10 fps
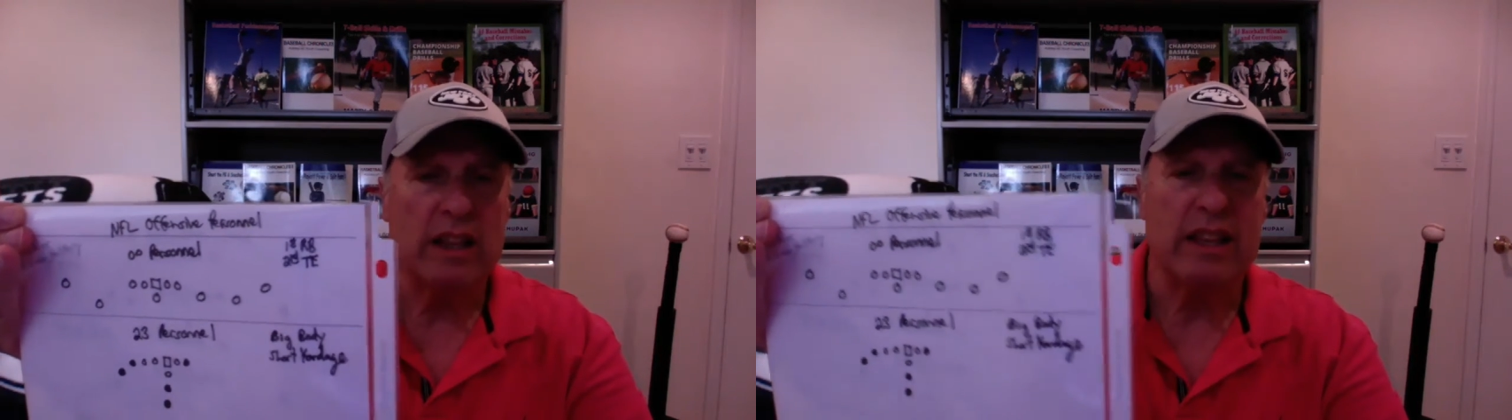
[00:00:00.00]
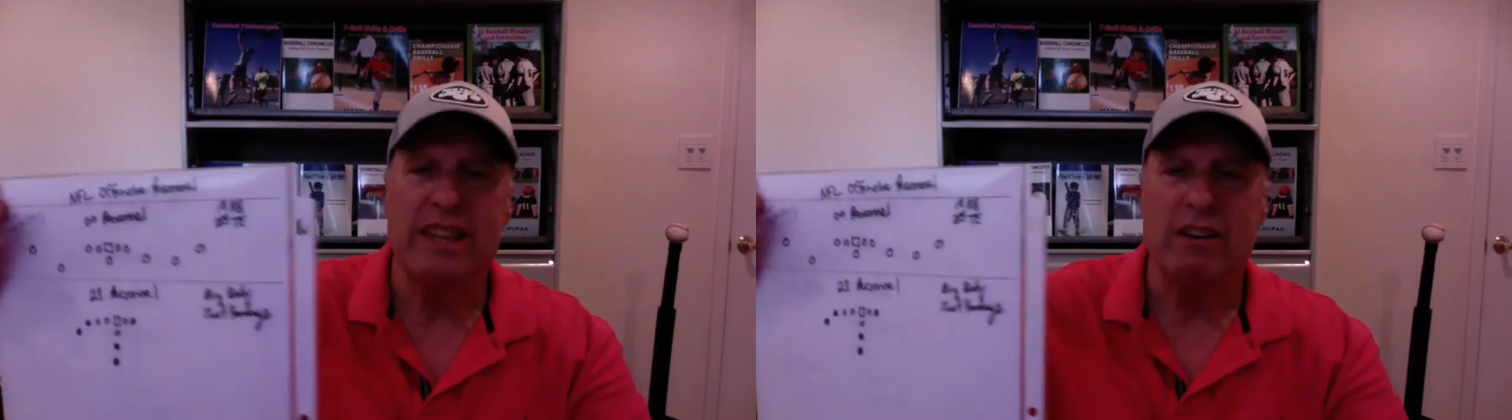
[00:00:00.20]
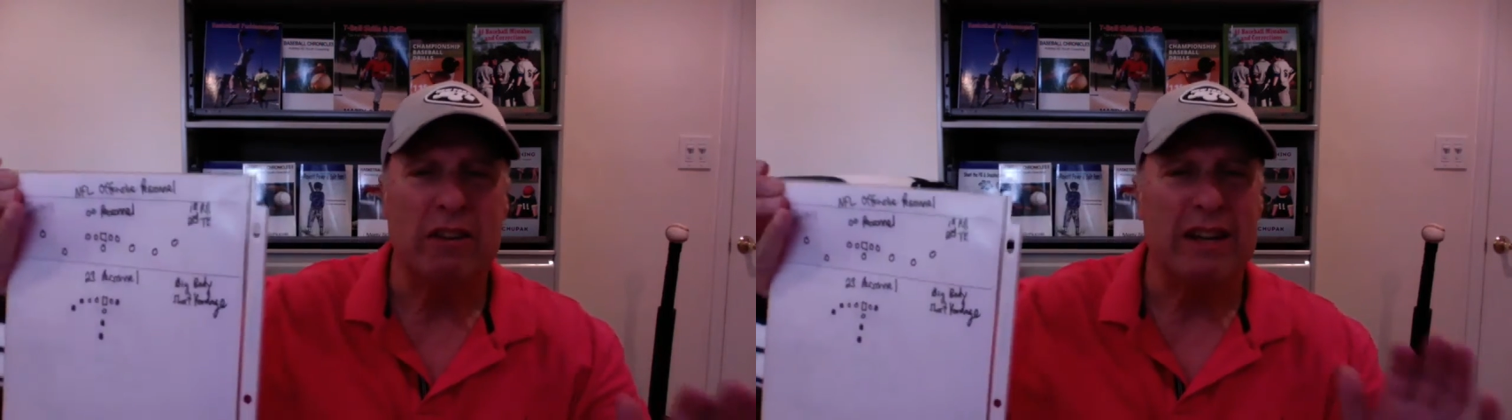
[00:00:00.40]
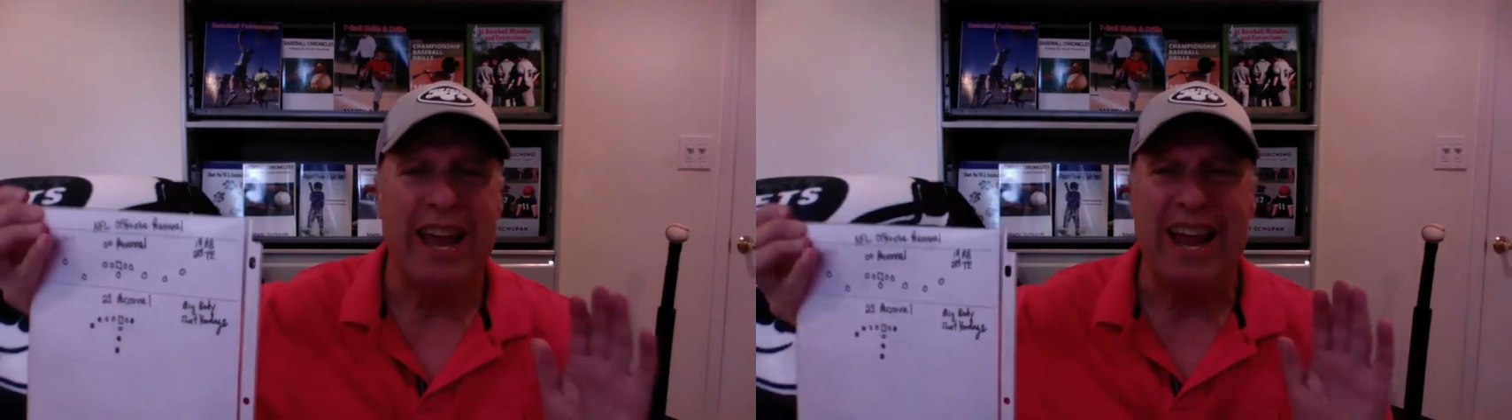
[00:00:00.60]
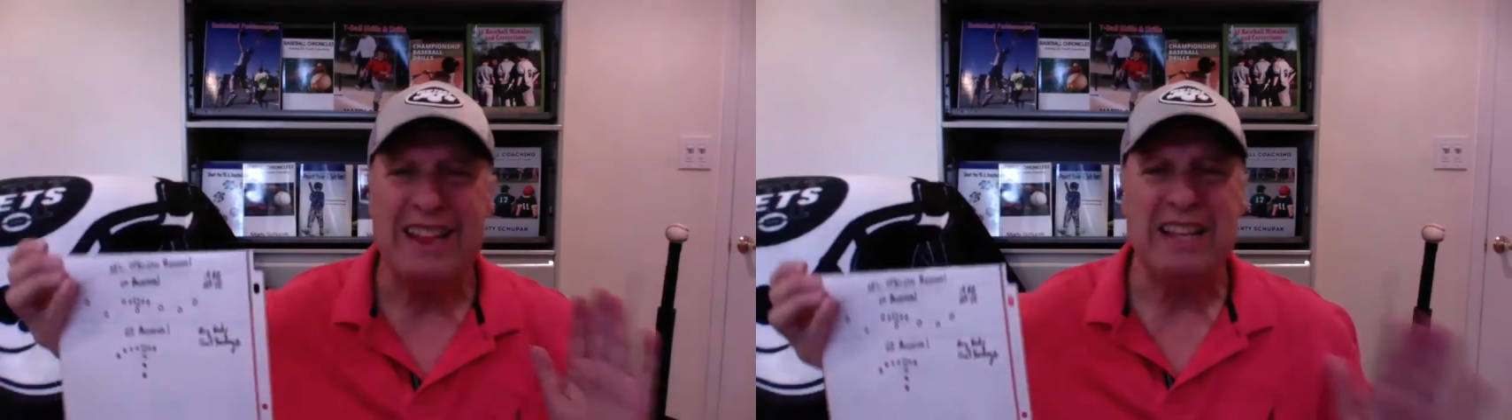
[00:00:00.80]
They're an
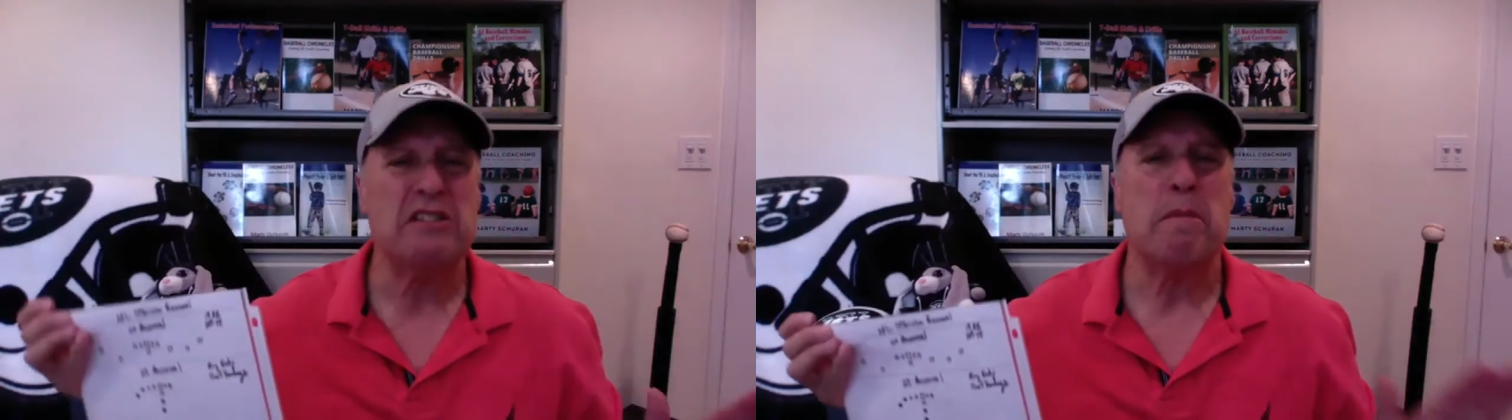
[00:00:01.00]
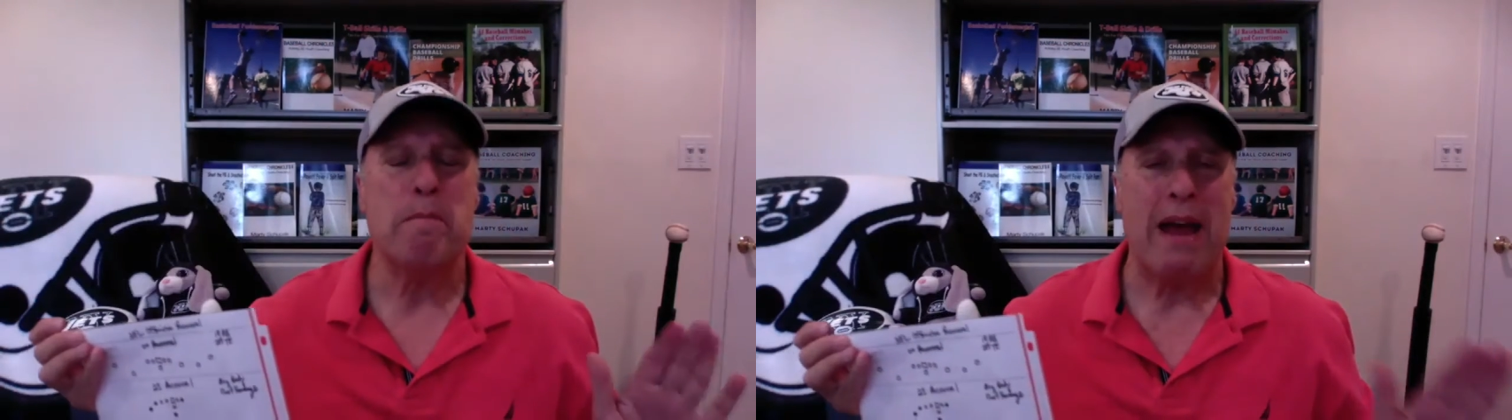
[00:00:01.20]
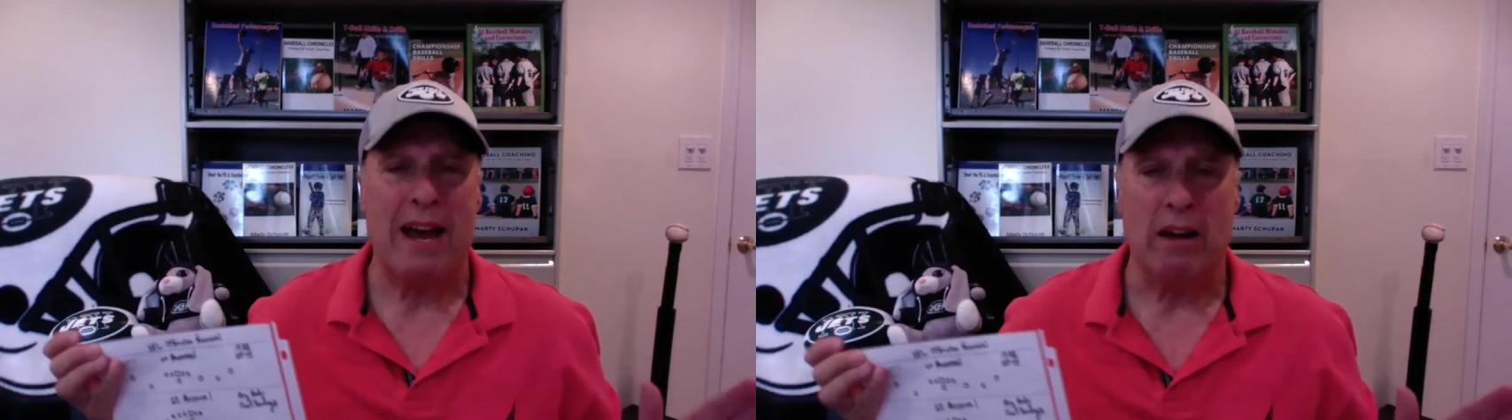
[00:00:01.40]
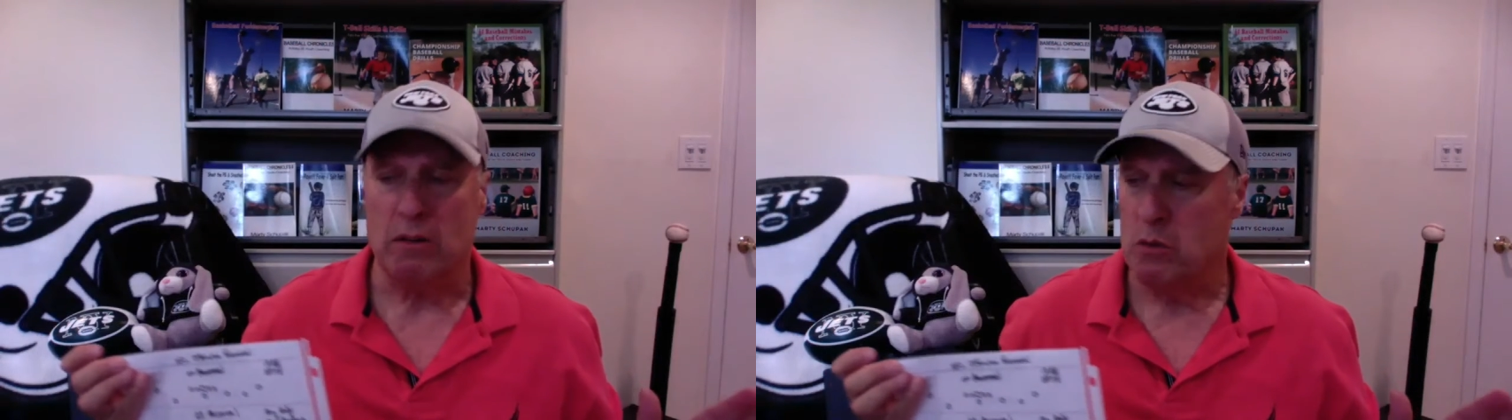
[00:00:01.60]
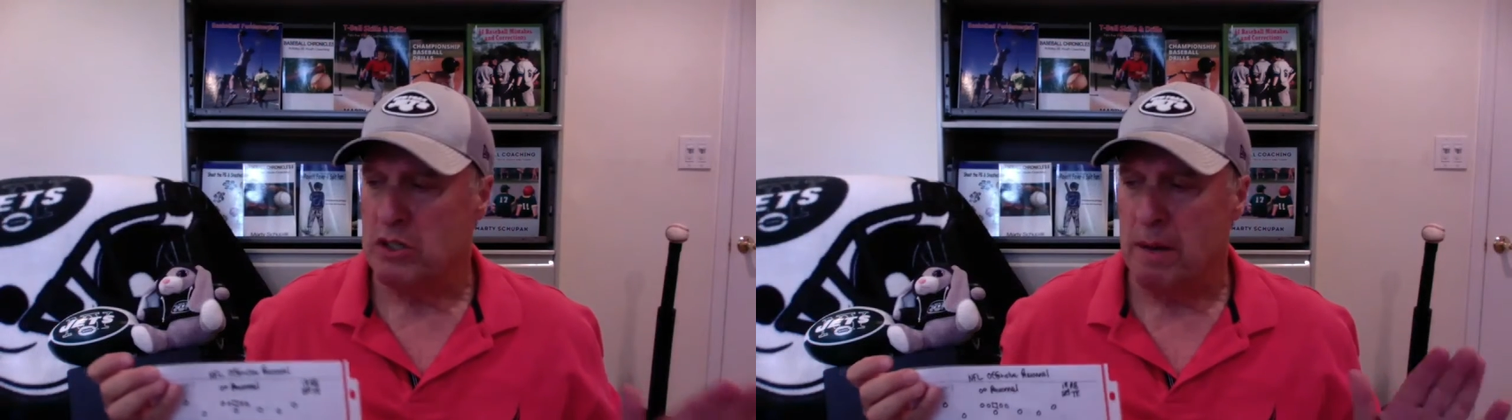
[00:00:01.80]
endless
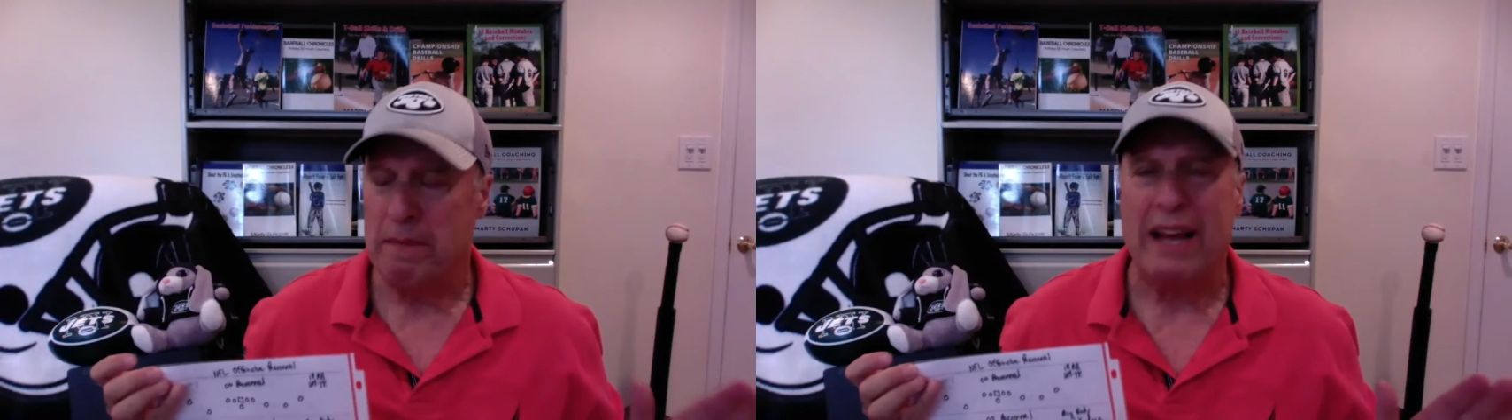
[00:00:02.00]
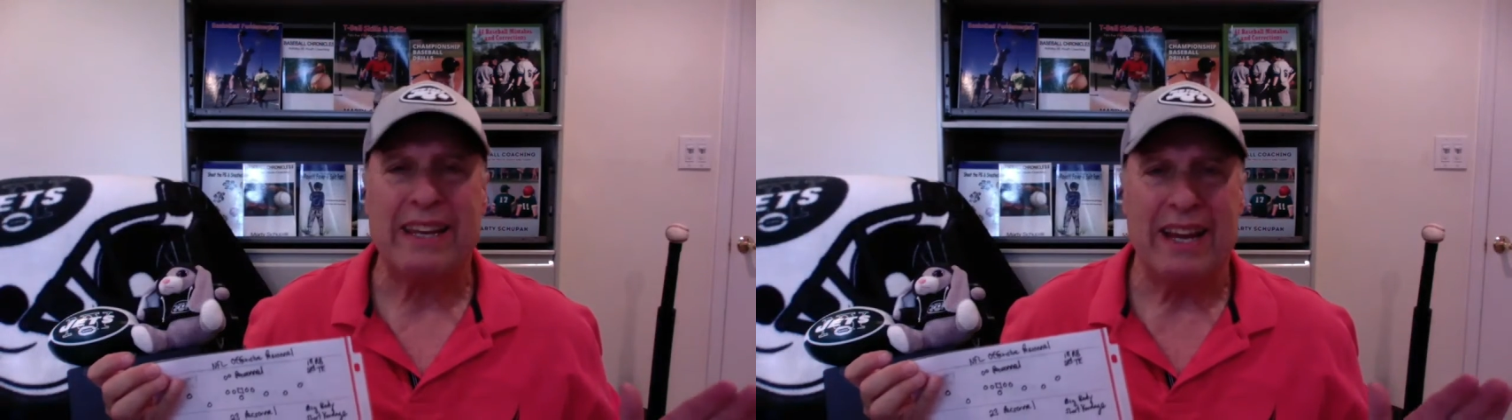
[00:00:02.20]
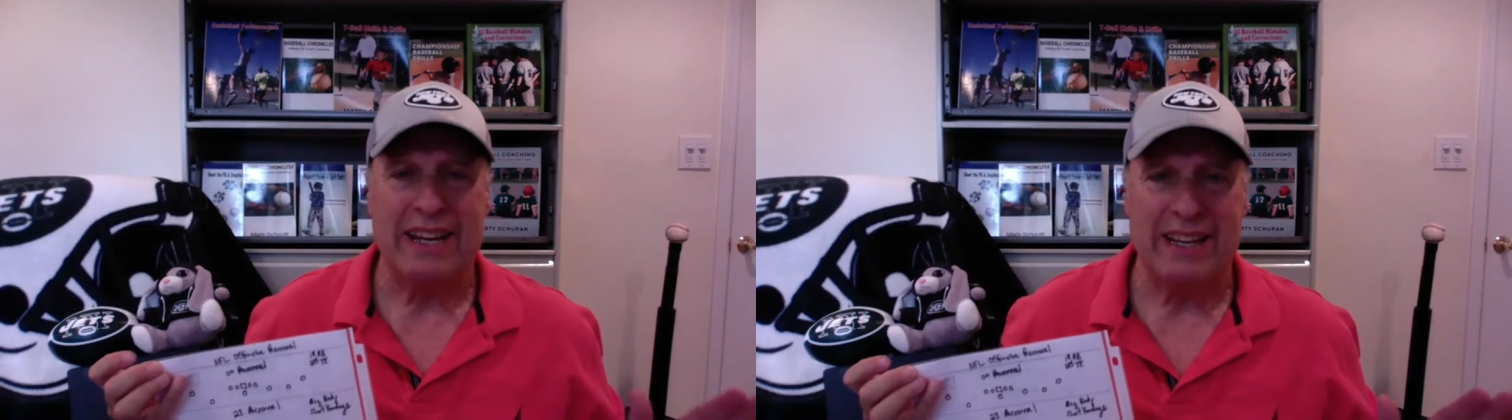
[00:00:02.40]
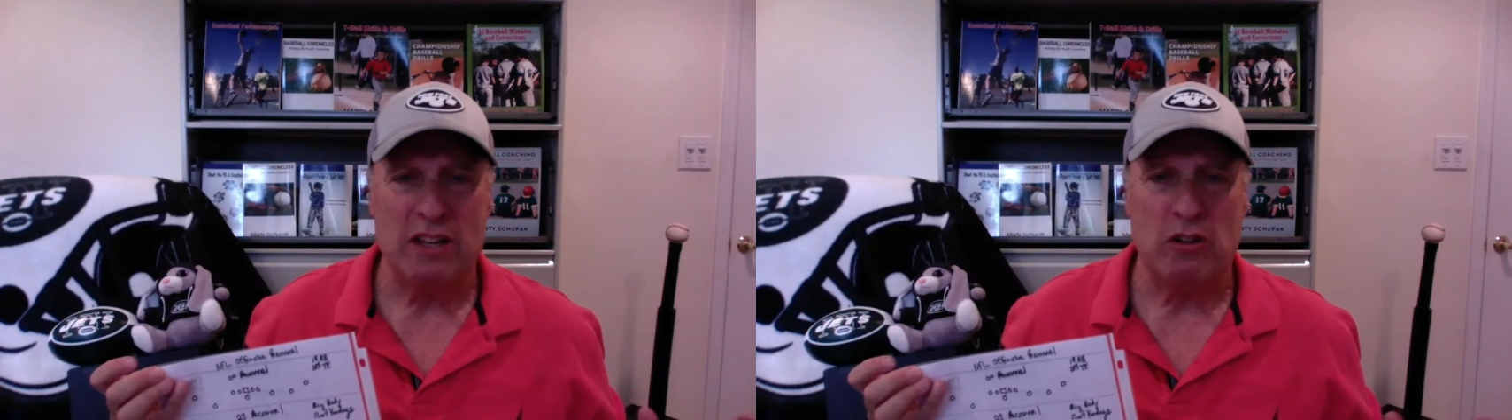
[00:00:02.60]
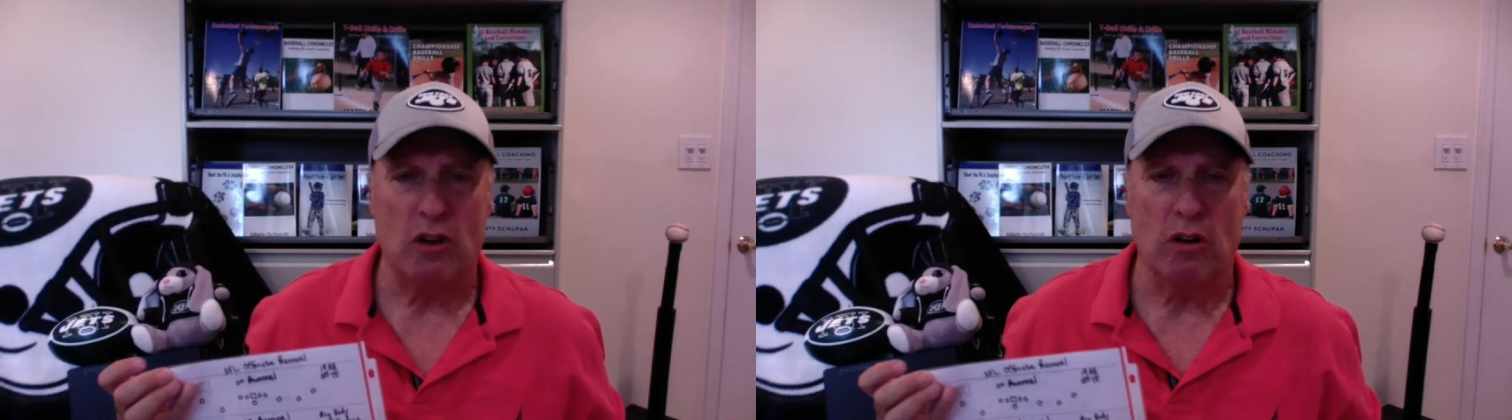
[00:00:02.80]
amount, which I'm not getting
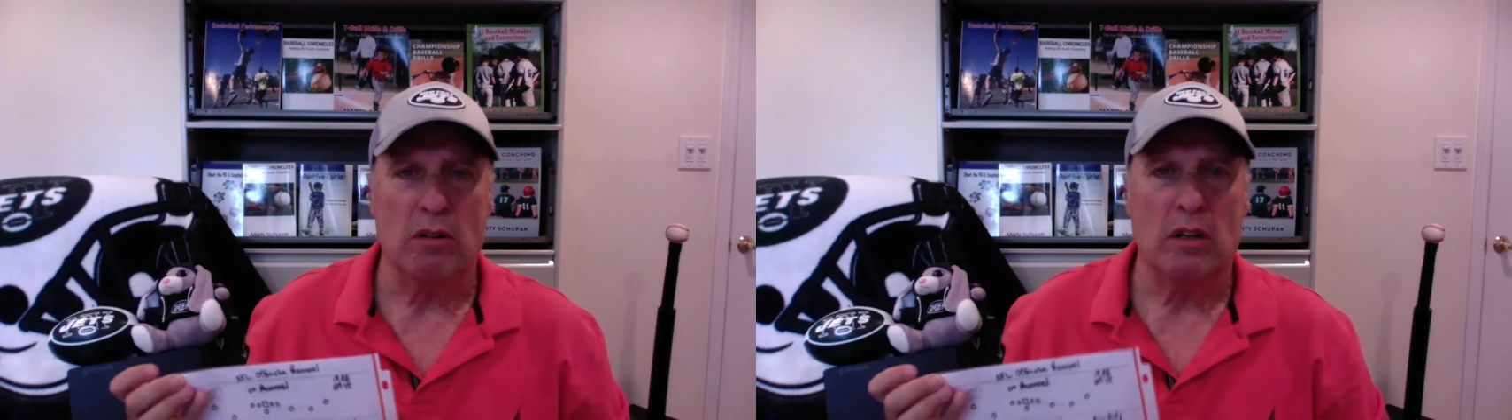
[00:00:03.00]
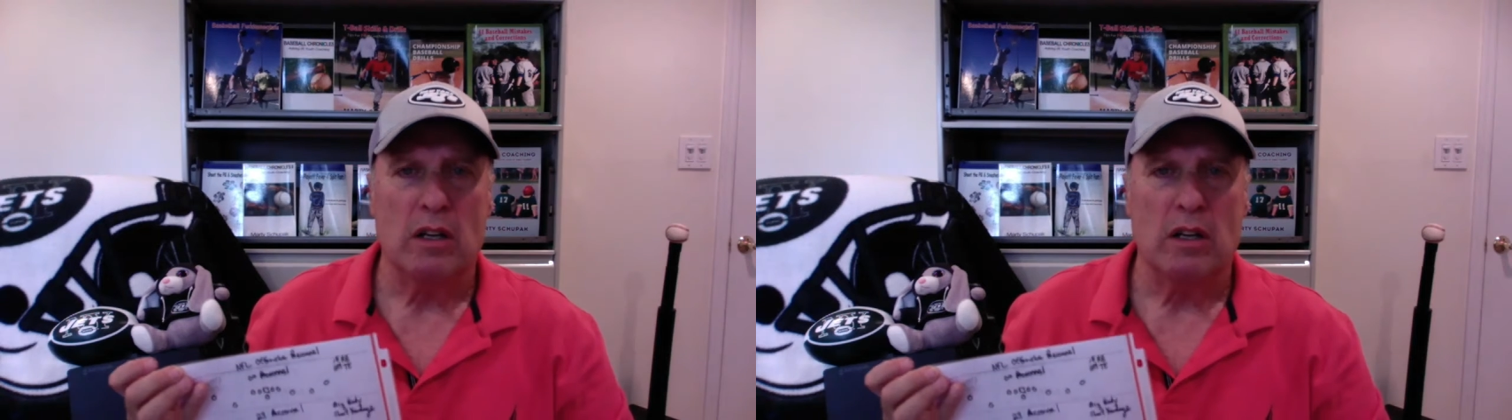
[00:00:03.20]
into,